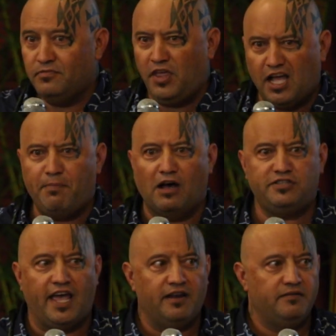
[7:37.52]
Think
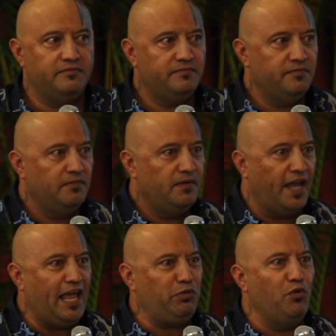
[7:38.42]
about that.
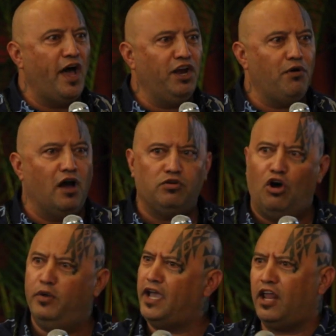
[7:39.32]
And yet we're running around,
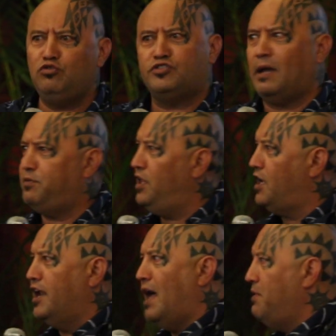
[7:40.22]
oh, we gotta do something
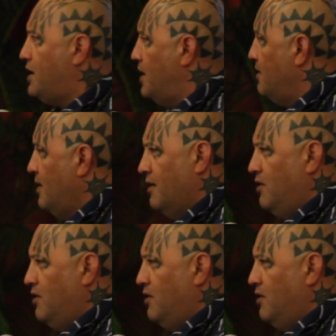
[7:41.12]
economically.